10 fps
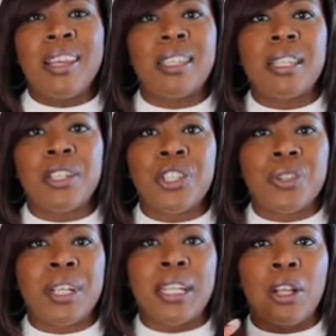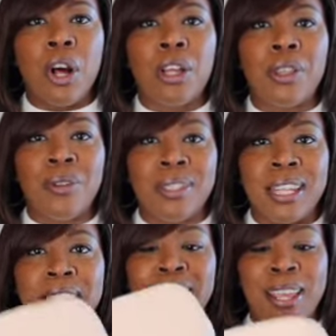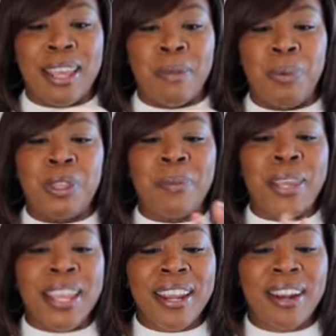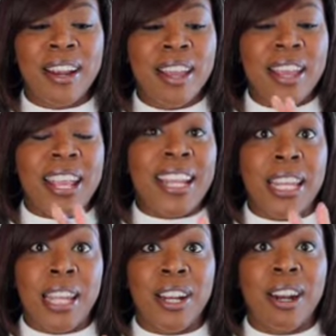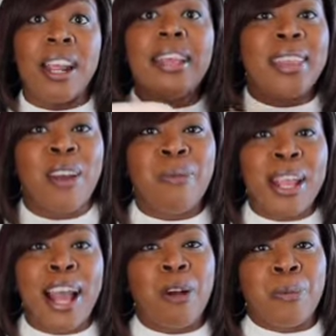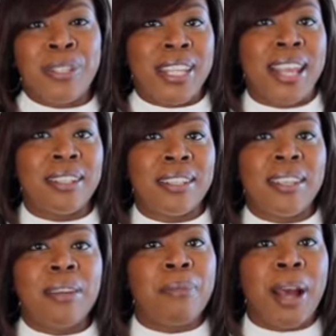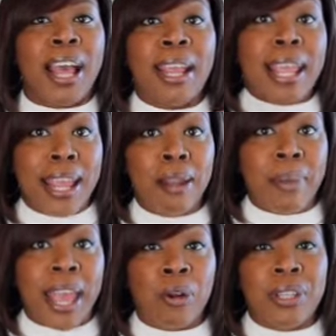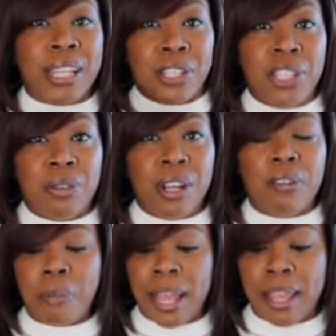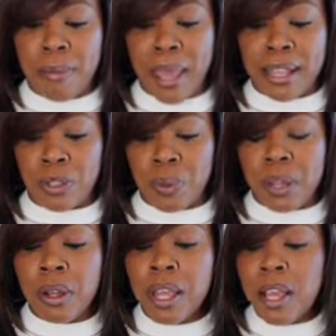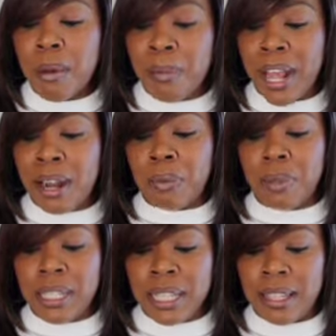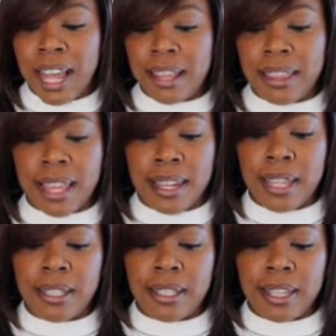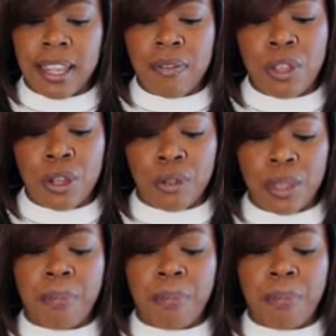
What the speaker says: sunscreen and all those things, and put them here in here, and that way I'll protect my handbag or the interior of my handbag as well. But I really like that it's, even though the